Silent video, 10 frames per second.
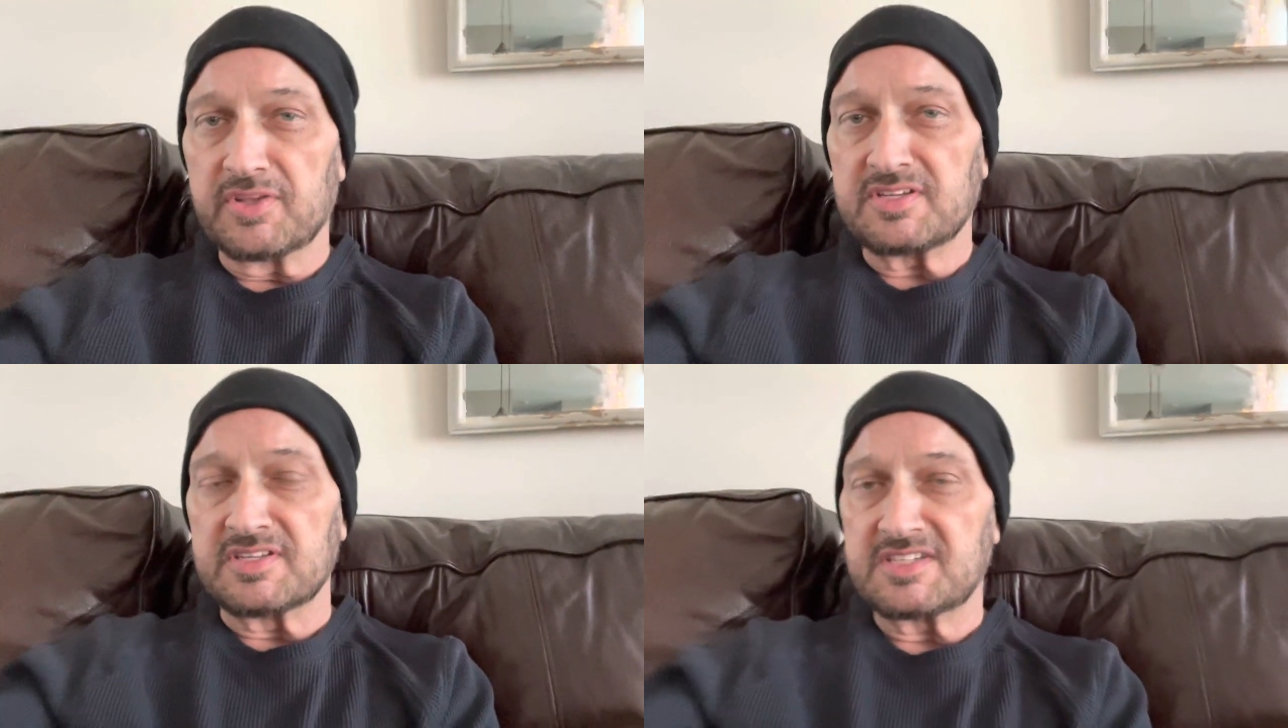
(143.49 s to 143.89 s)

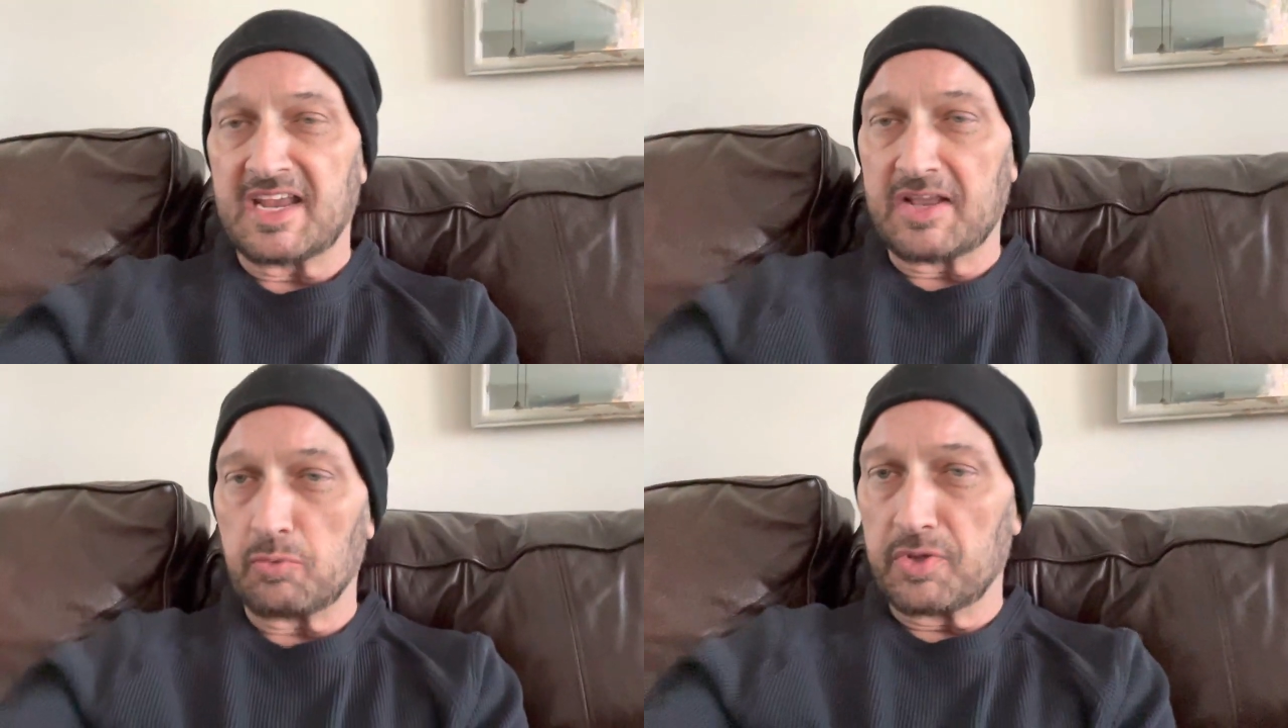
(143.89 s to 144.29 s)
us and
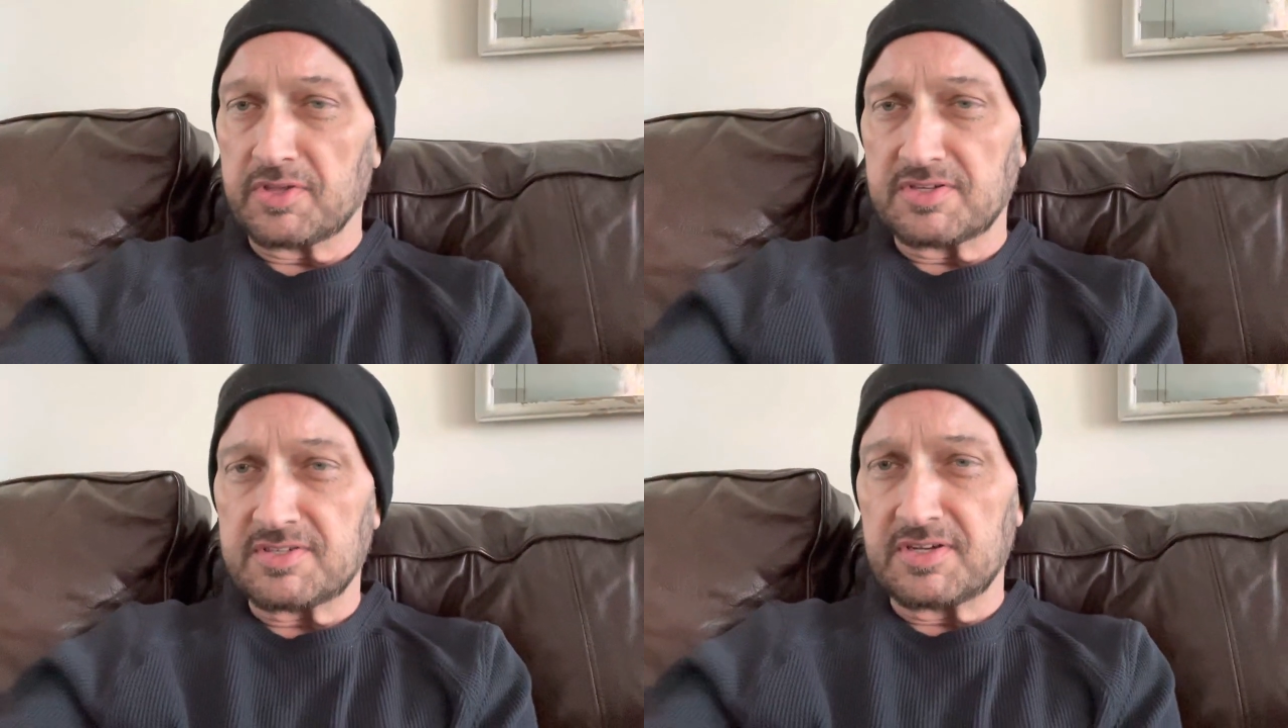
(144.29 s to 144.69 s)
stand with
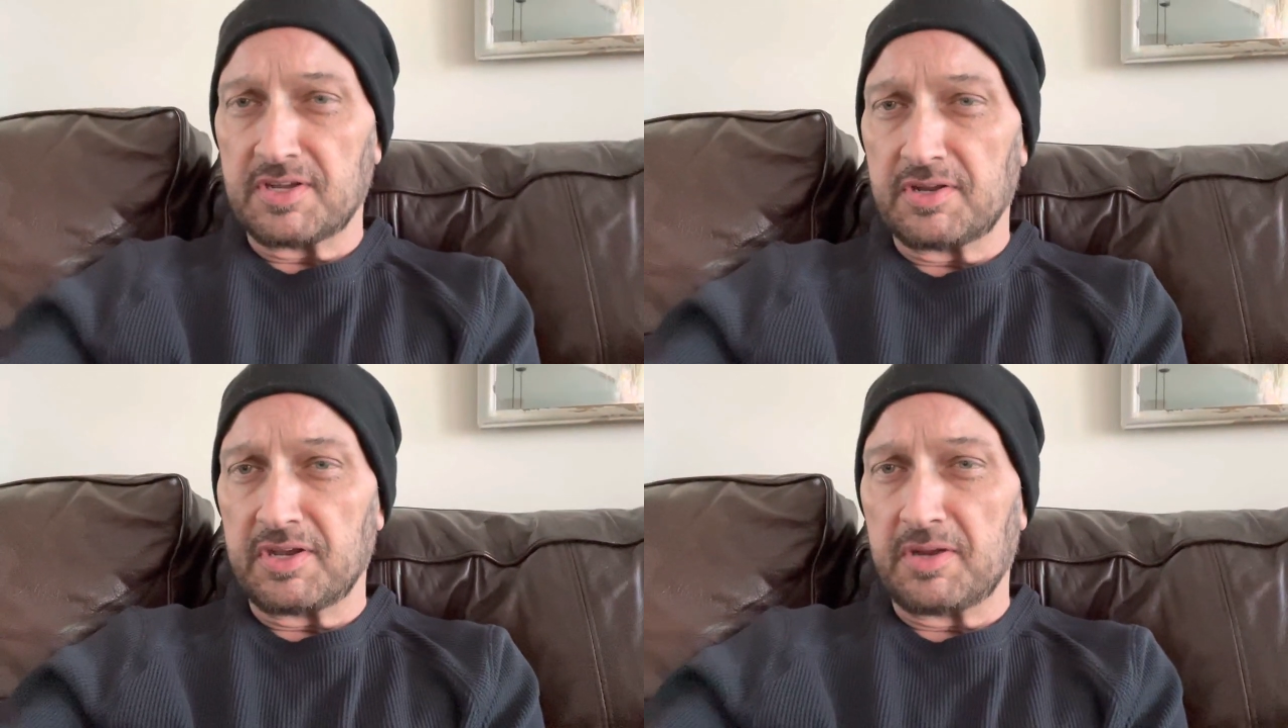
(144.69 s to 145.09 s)
us
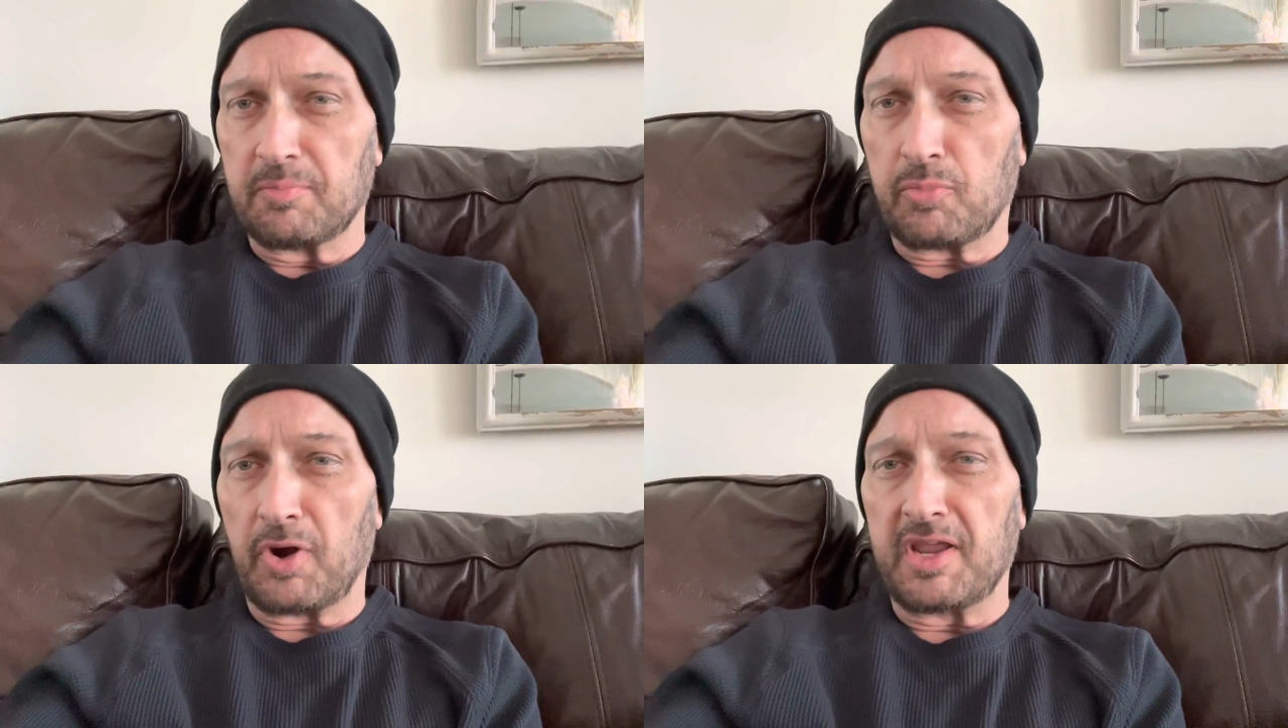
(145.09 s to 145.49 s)

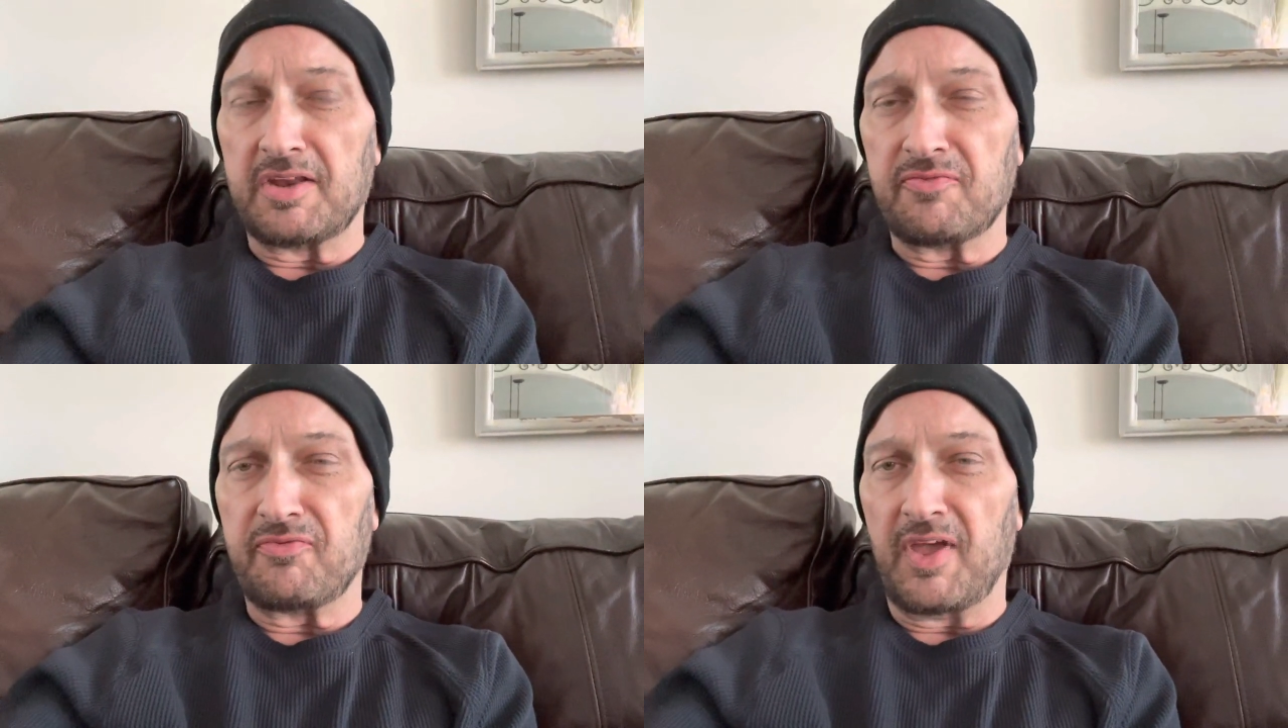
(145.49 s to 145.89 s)
in praying
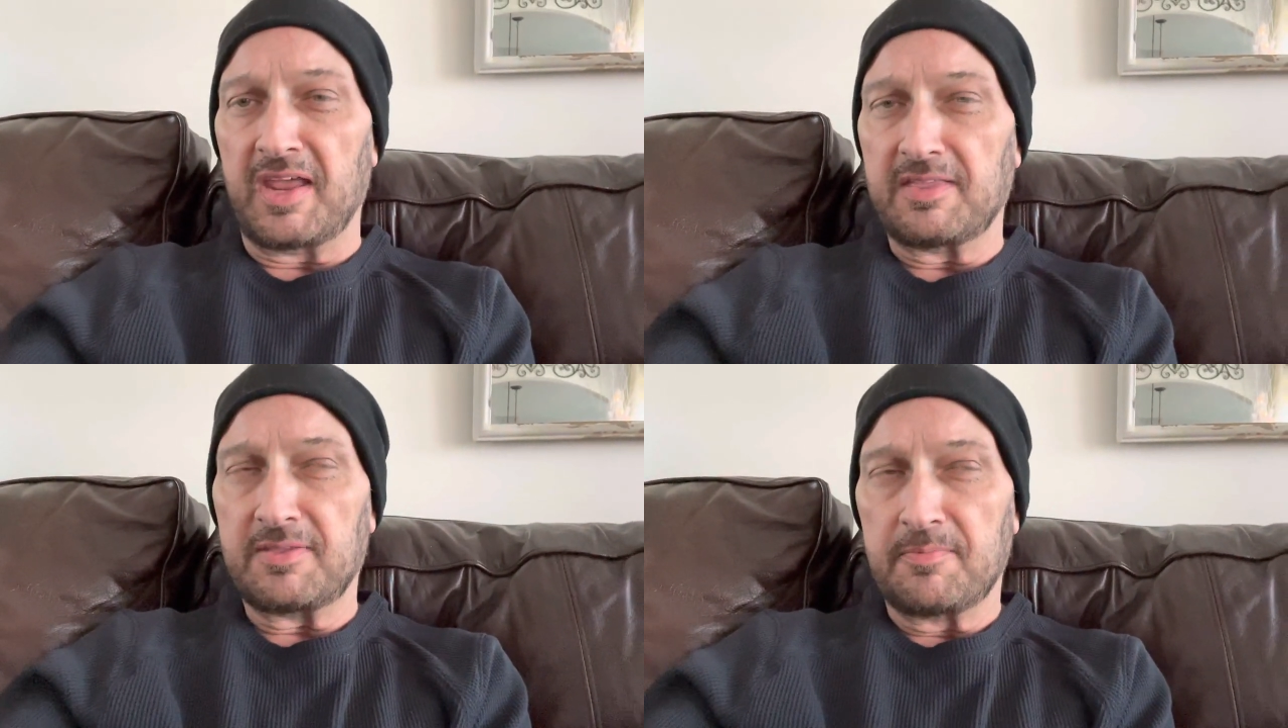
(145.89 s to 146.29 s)
in faith.